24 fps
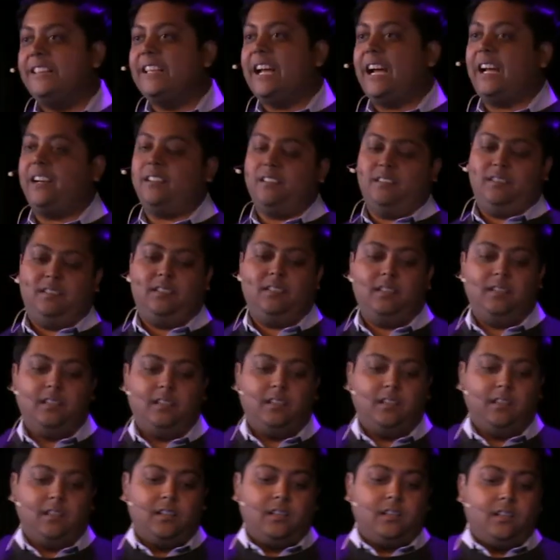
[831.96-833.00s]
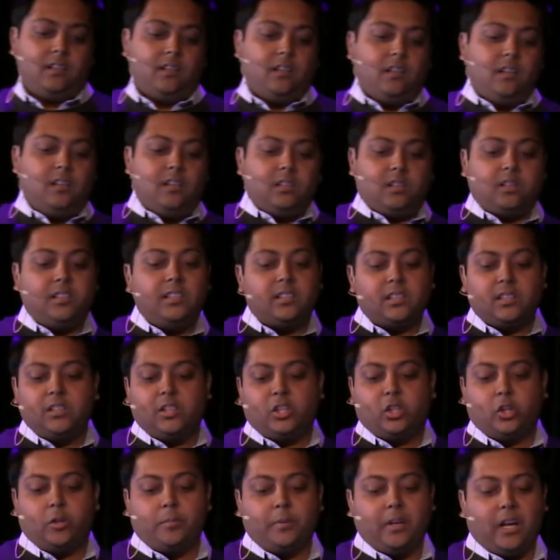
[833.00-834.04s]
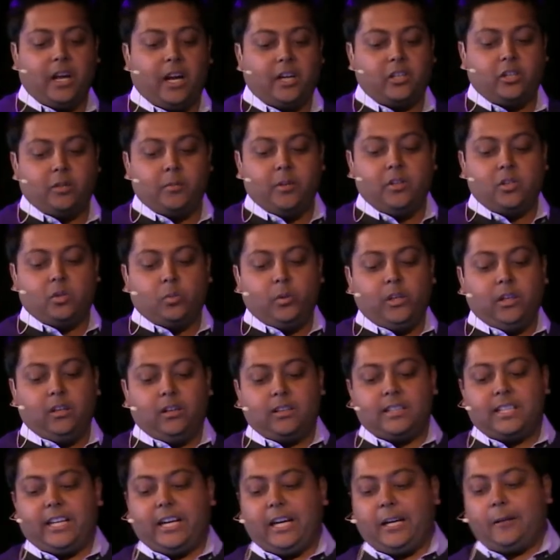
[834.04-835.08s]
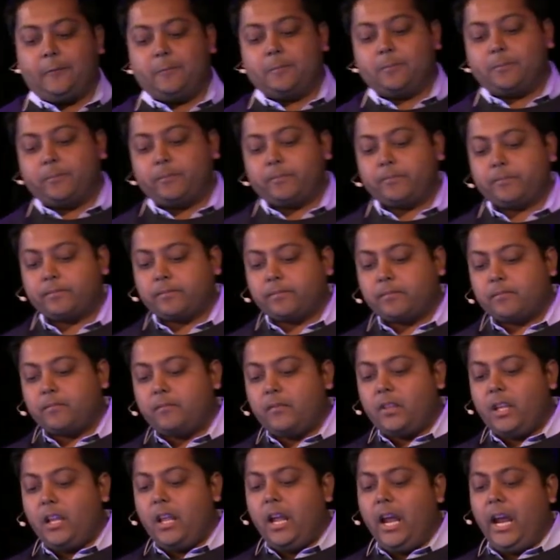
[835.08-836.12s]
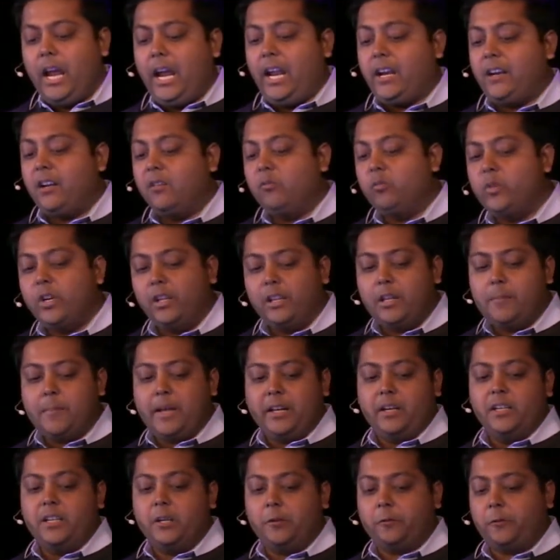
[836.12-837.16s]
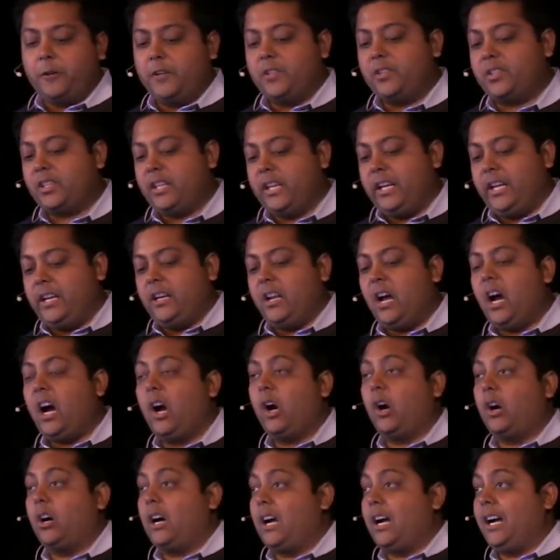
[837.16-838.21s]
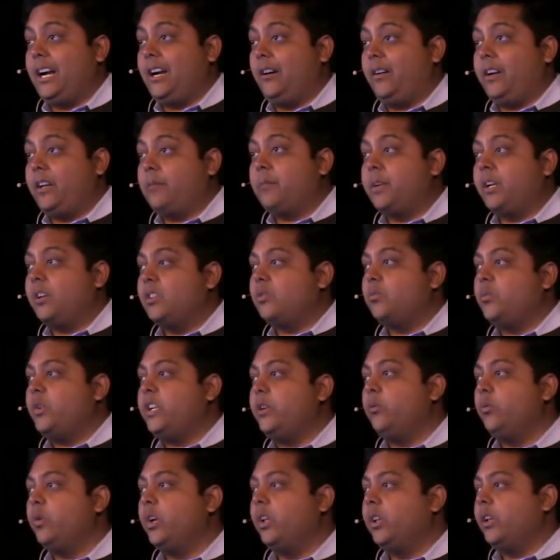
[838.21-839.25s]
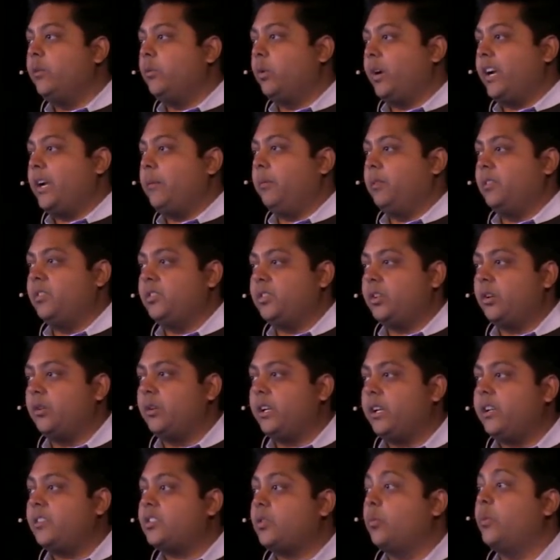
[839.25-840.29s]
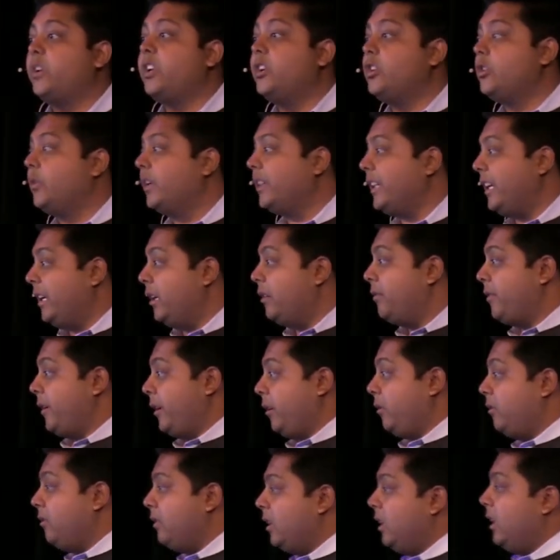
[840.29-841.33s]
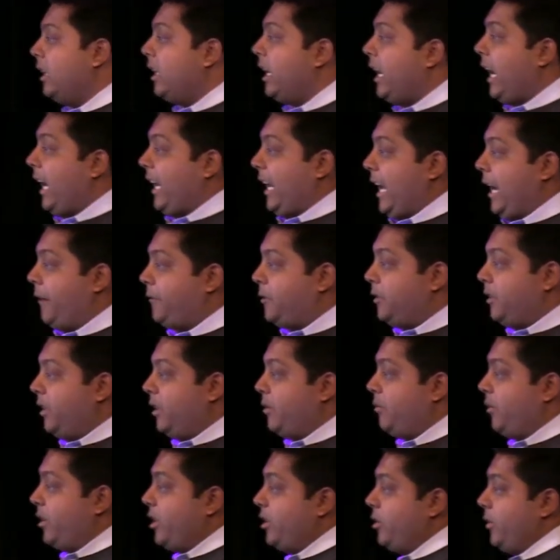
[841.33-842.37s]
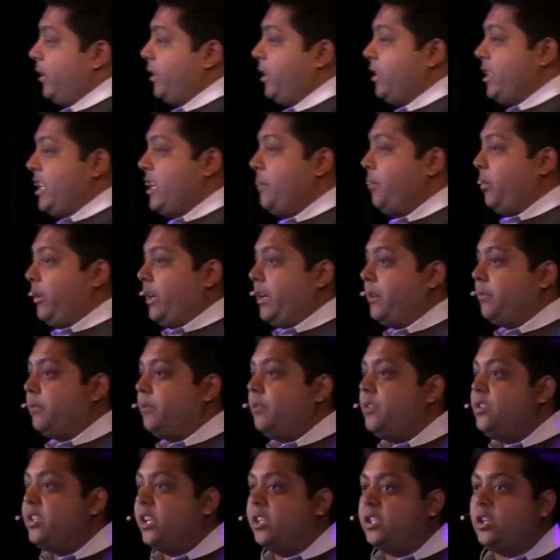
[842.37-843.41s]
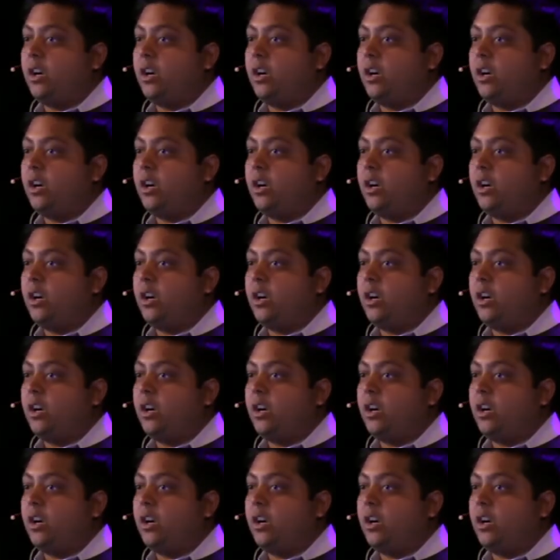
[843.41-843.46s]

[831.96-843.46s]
that. So these are the attributes we looked at and really made a difference in our hiring because we really were able to zone in. So when you're doing the interview, and after then, when you're doing the debrief, you can